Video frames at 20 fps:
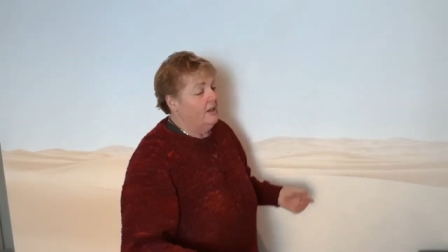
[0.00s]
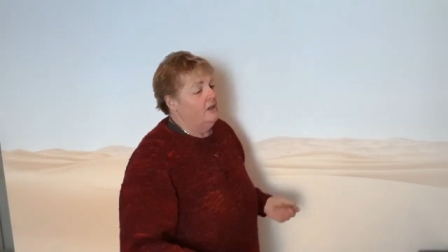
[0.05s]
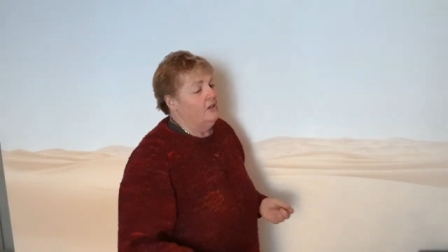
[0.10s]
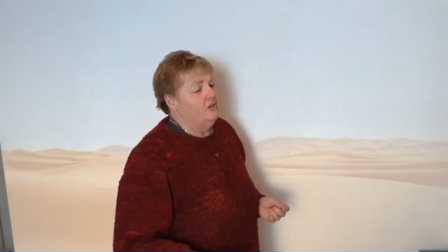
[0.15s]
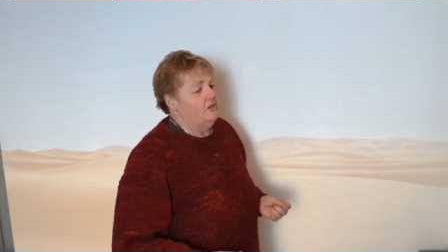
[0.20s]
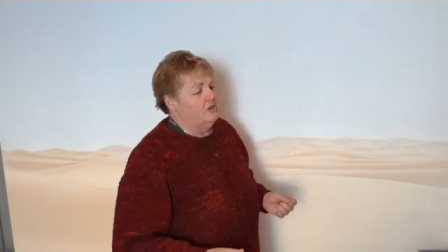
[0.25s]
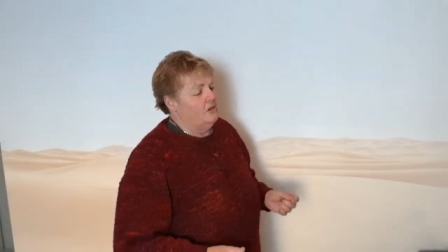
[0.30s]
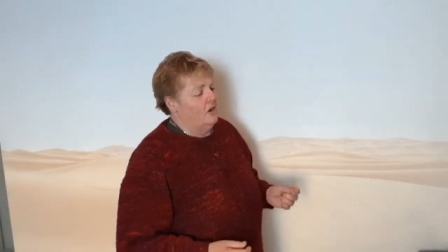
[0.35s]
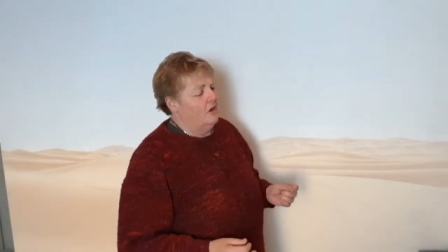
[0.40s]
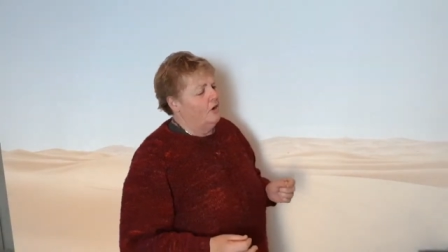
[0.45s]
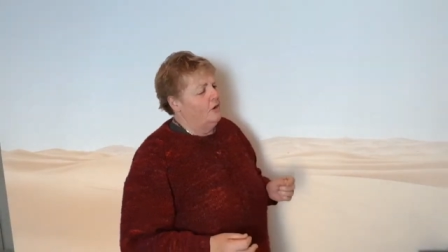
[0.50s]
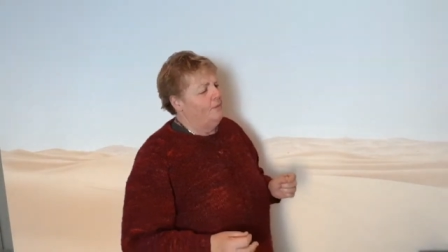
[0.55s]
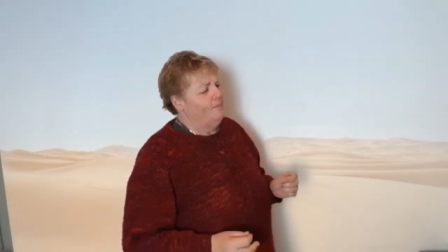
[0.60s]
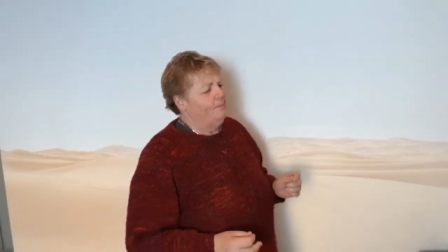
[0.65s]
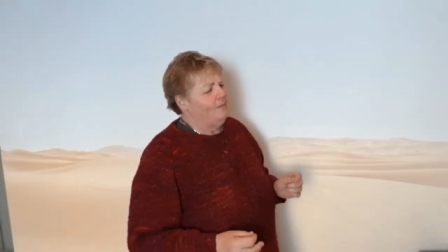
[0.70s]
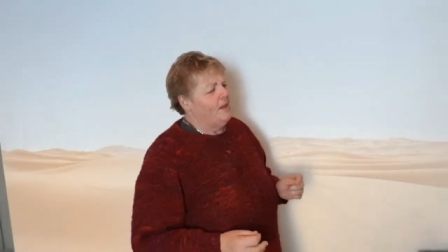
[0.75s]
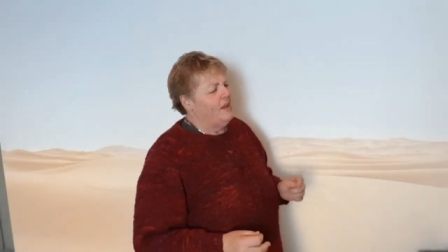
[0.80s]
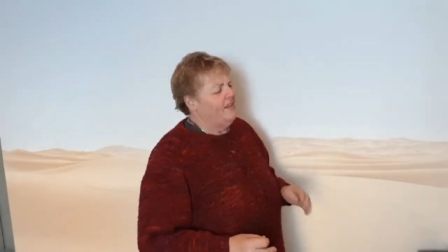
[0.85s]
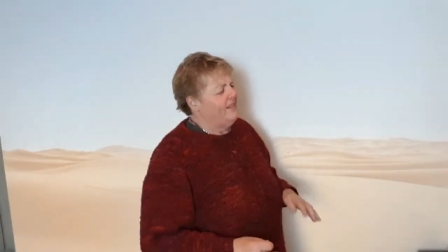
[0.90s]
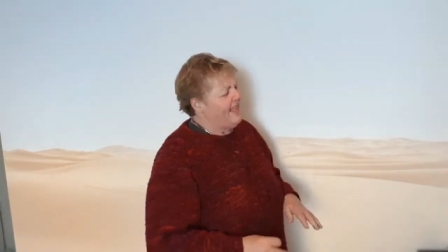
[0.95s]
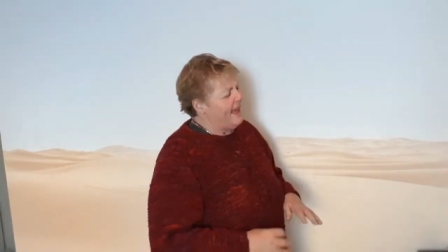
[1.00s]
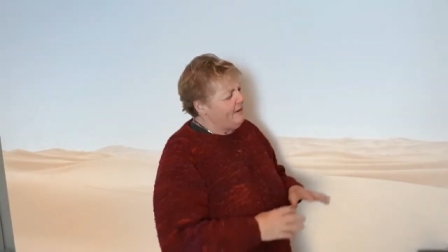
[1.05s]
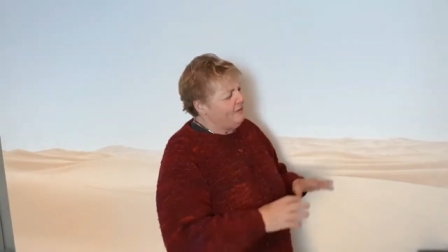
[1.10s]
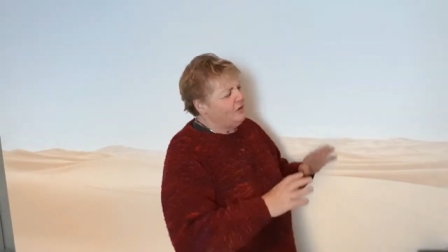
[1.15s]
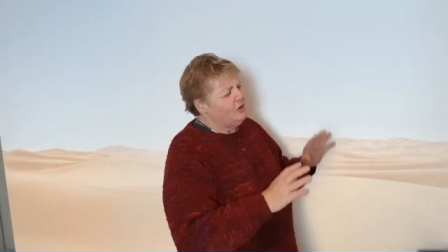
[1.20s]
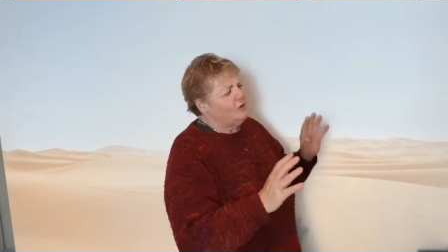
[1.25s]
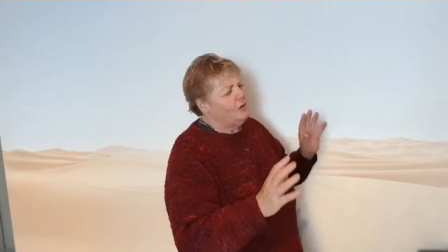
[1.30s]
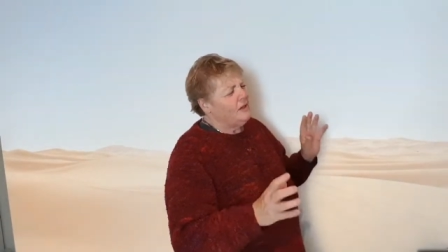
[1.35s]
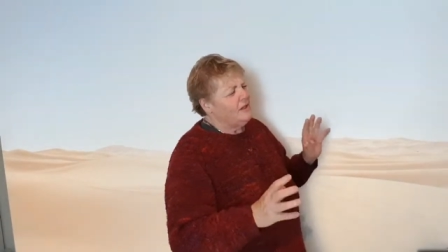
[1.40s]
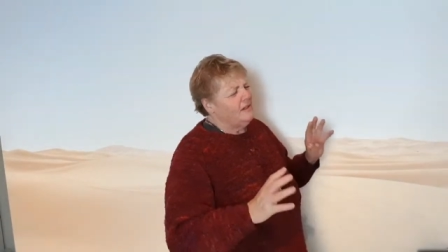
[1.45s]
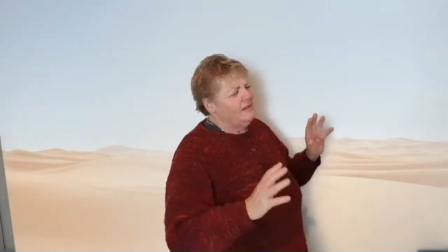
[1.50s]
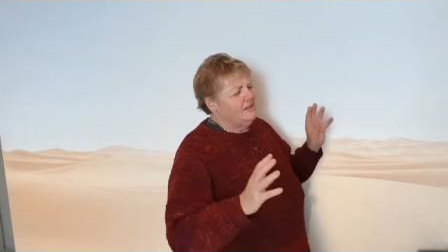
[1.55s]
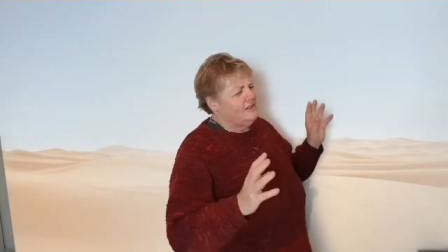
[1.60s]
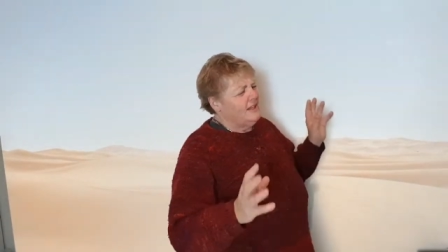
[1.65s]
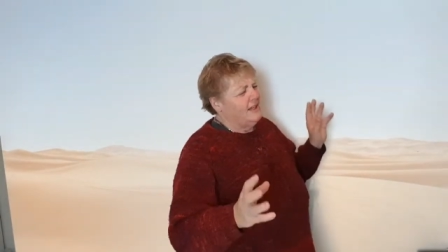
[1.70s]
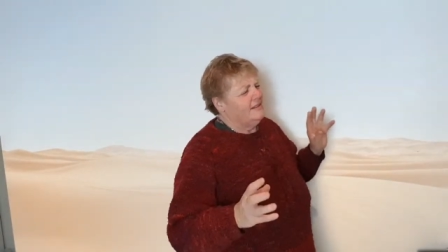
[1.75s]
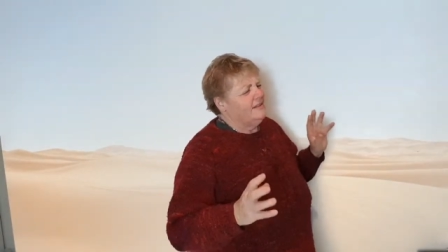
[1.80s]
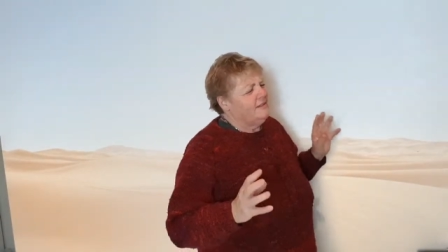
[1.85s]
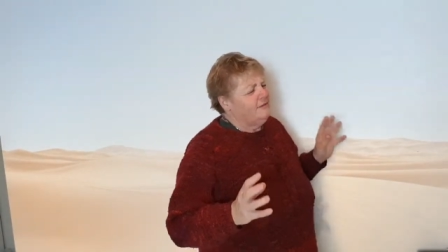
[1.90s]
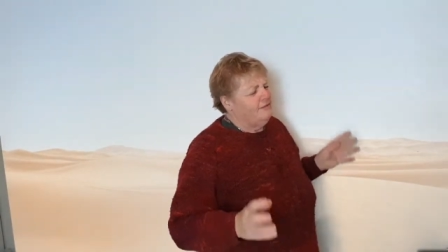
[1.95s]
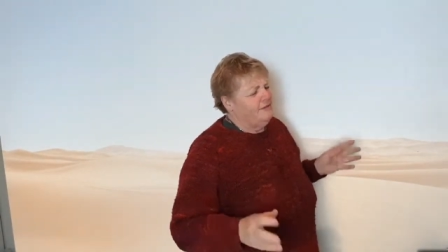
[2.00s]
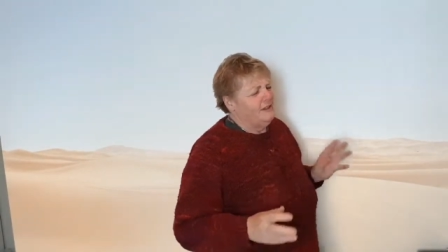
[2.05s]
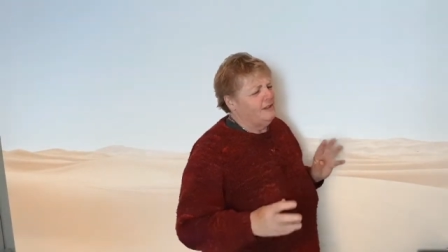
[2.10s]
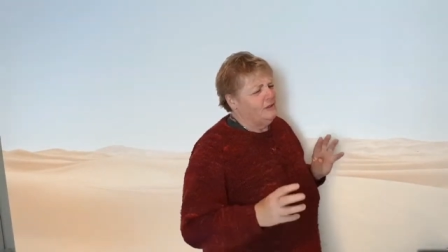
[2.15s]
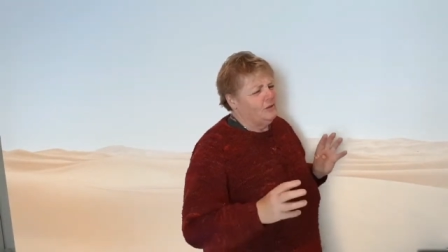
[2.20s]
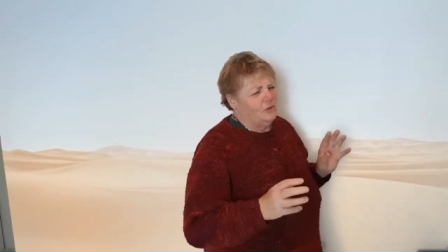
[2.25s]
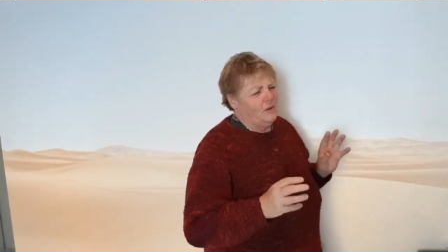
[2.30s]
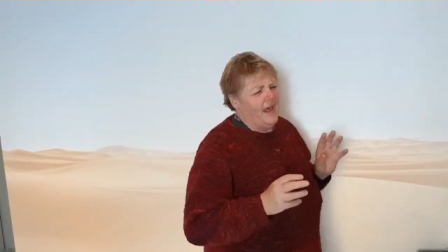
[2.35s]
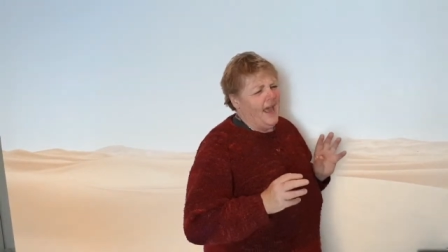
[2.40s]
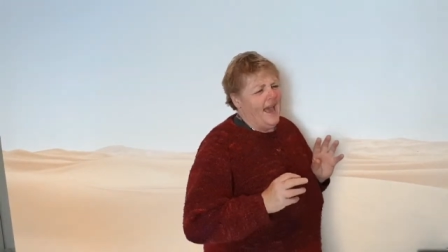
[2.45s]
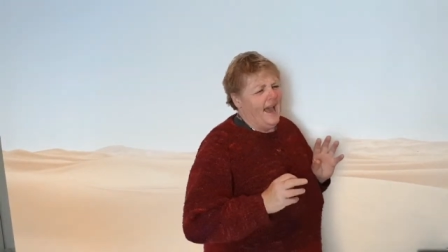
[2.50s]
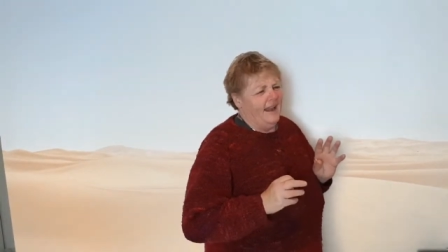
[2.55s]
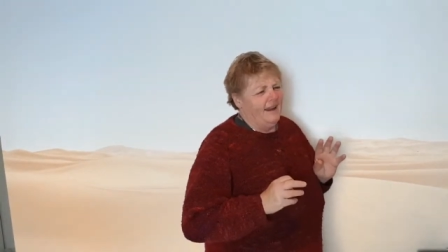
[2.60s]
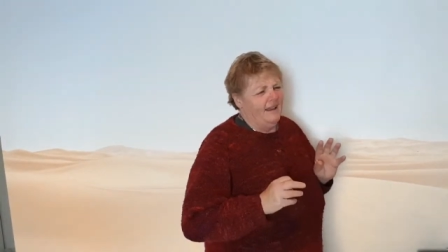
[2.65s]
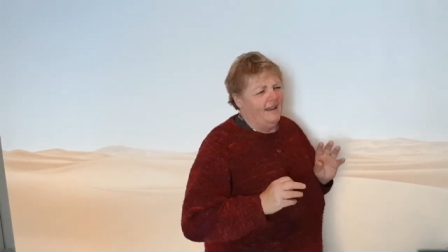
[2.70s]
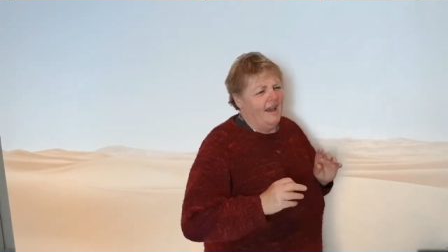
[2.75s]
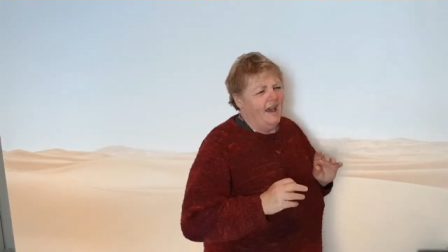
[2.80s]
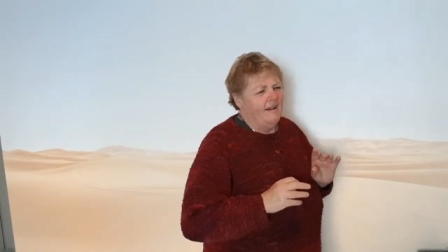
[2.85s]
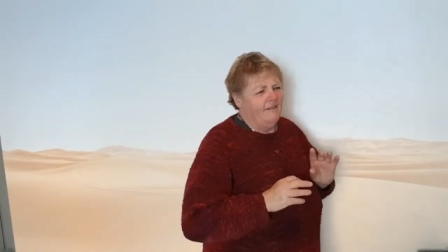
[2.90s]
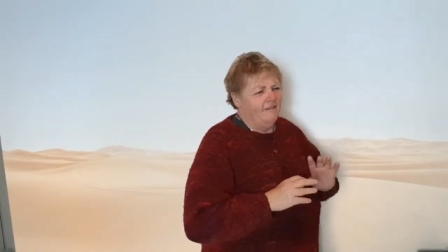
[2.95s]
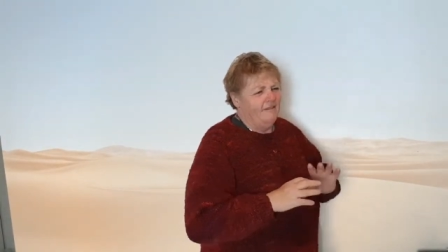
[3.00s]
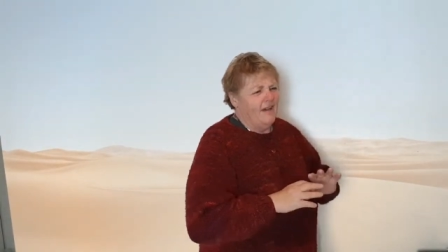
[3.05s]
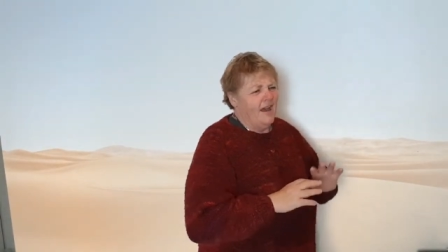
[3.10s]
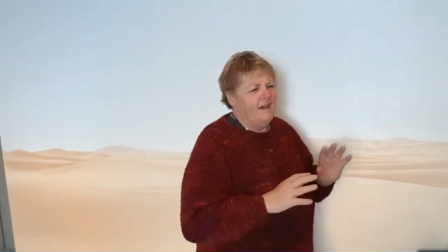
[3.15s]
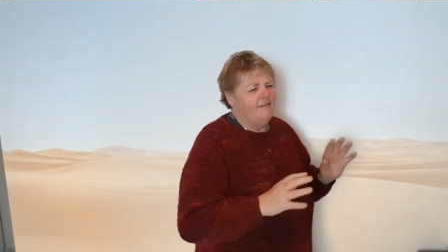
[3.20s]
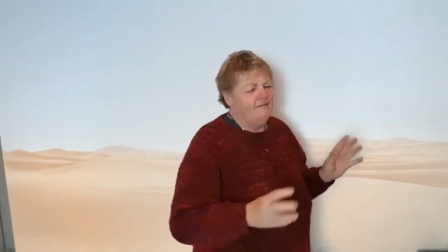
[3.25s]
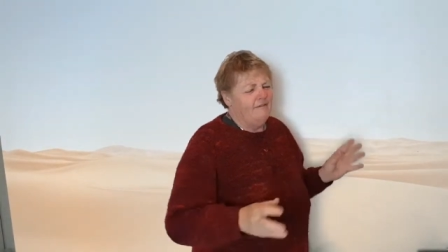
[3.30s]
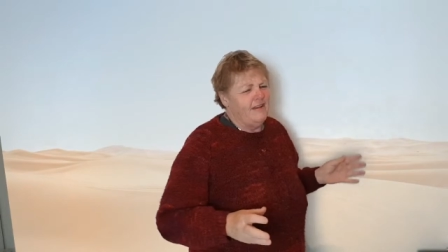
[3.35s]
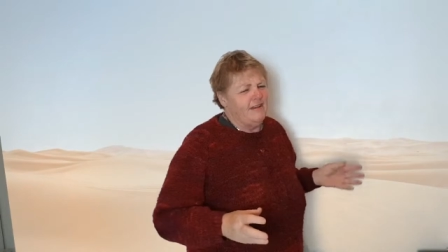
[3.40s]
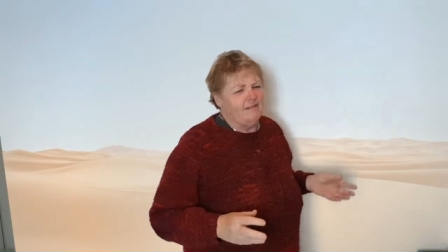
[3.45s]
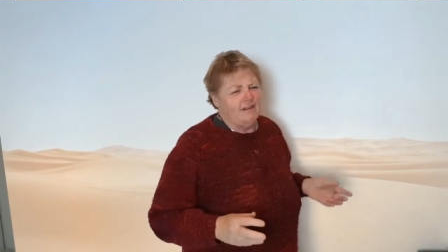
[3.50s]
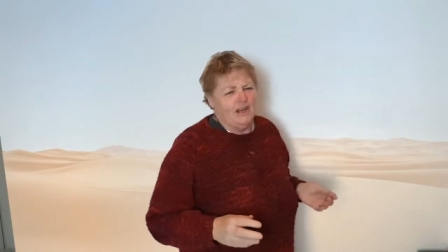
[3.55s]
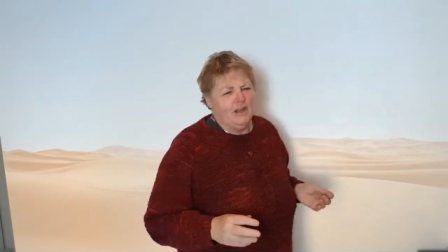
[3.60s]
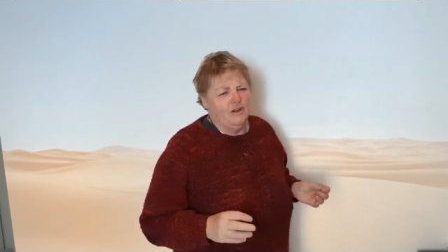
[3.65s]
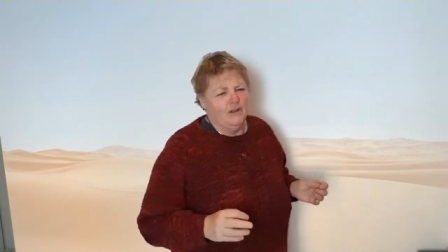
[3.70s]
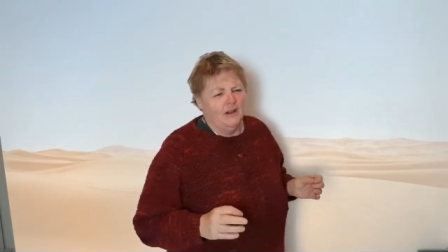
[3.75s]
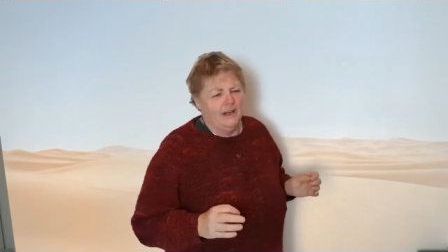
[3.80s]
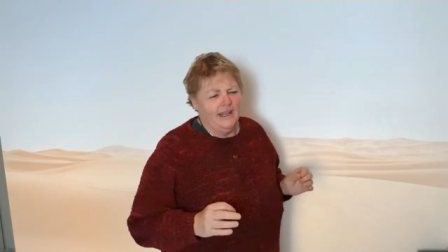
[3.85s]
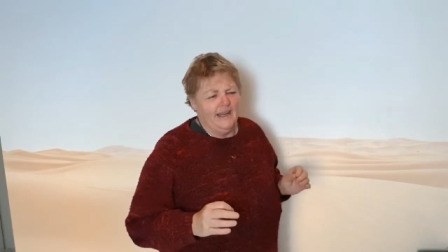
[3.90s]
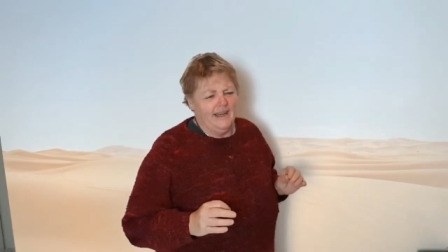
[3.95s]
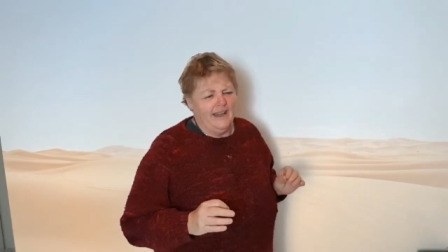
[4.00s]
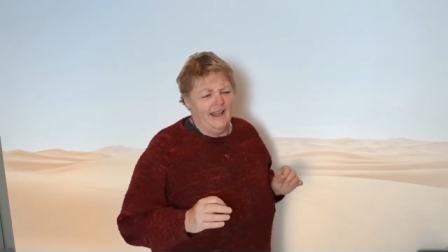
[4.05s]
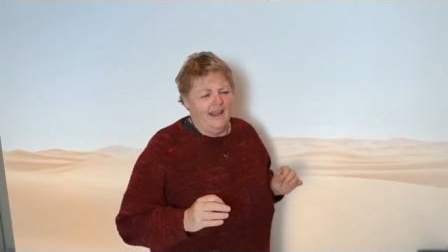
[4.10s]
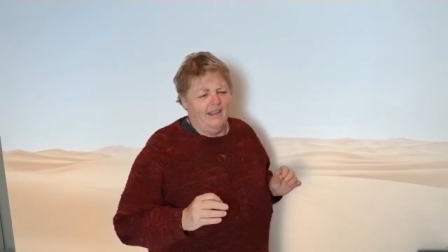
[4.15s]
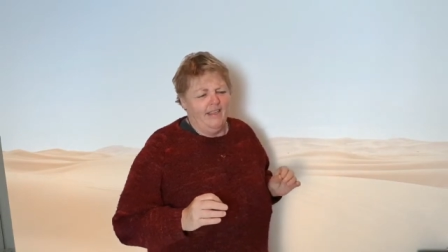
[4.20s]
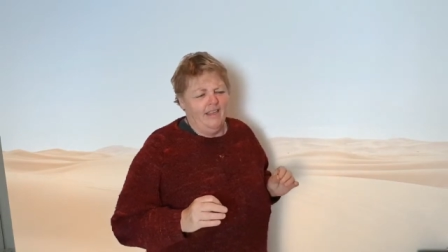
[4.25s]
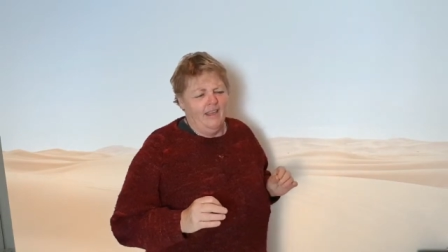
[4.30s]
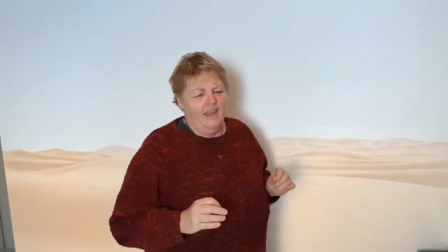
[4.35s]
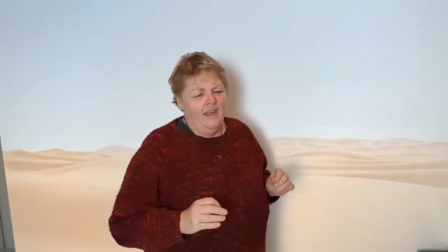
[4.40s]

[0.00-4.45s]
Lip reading: So that sort of just fizzled out, a very early death.